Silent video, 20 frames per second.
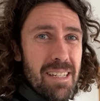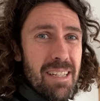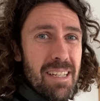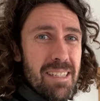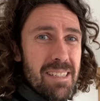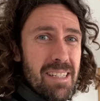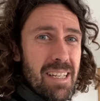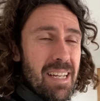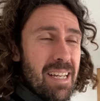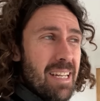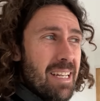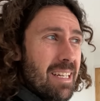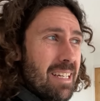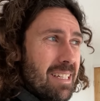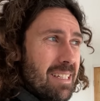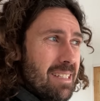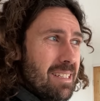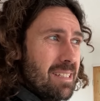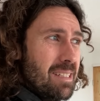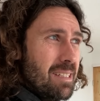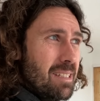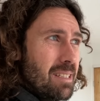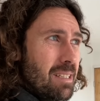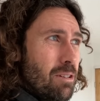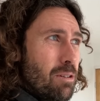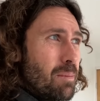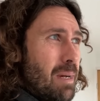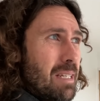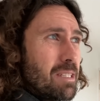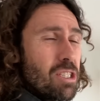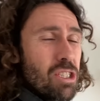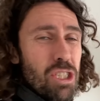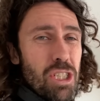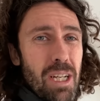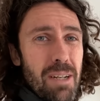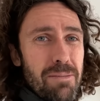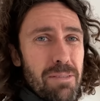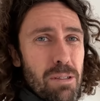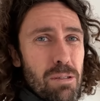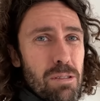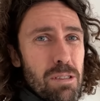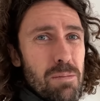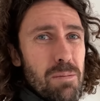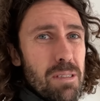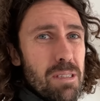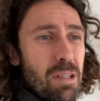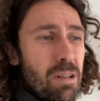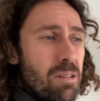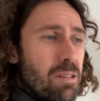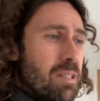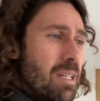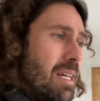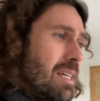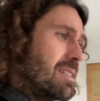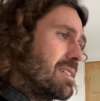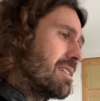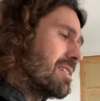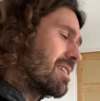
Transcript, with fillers: and they're saying they're about to shut for Christmas holidays.